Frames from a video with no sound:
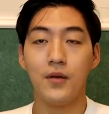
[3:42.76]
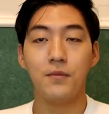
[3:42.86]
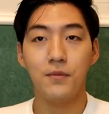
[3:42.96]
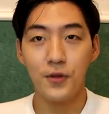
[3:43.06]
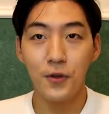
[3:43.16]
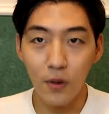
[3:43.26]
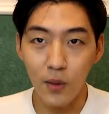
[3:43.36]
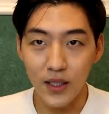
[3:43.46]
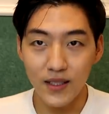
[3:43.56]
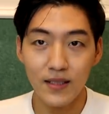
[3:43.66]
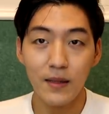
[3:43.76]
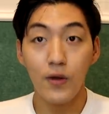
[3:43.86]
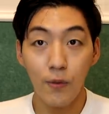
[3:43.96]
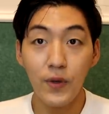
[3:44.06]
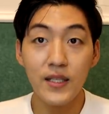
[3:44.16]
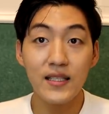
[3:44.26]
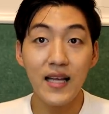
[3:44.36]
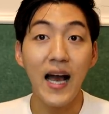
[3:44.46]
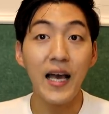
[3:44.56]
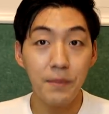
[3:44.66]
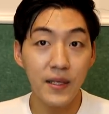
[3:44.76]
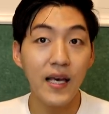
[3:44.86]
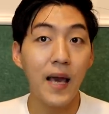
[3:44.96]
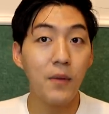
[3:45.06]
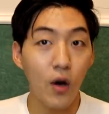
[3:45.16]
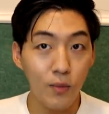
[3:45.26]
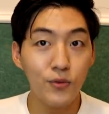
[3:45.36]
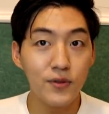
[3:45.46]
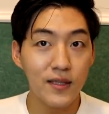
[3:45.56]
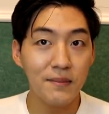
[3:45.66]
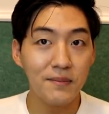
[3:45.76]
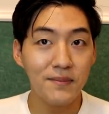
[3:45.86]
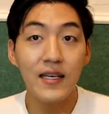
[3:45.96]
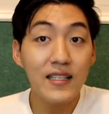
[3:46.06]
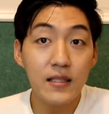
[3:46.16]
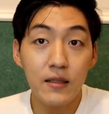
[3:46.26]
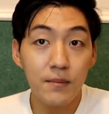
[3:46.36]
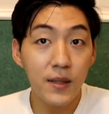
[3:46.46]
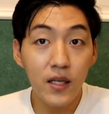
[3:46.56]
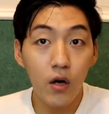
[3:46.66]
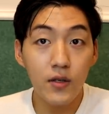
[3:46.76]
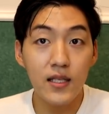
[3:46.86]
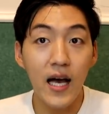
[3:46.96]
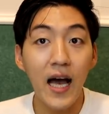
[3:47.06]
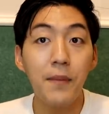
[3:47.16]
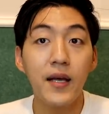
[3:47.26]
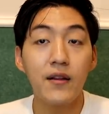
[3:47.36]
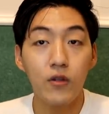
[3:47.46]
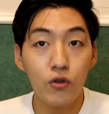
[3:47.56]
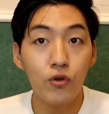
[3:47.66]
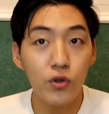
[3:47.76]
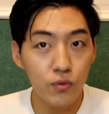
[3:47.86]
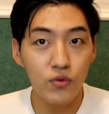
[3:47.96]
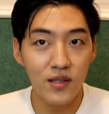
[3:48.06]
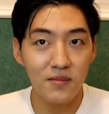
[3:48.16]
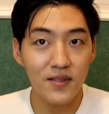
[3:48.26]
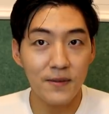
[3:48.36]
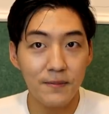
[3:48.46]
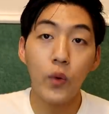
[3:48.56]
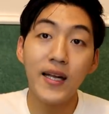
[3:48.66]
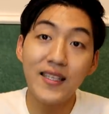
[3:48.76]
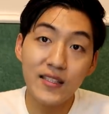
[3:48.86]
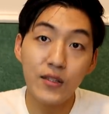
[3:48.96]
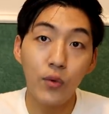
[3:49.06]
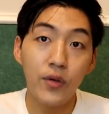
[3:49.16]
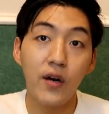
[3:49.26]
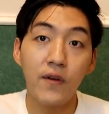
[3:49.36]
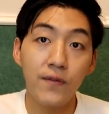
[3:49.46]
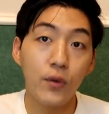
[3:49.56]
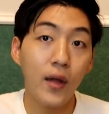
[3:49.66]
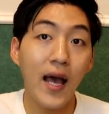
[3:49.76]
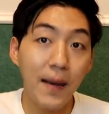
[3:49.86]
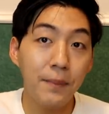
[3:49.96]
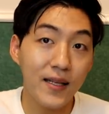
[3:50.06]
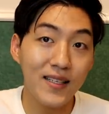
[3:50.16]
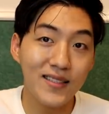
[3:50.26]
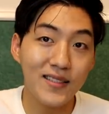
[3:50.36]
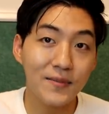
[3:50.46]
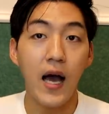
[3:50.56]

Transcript: But you know what? The reason I became a Muslim is because I met good Muslims. When I saw their full happiness,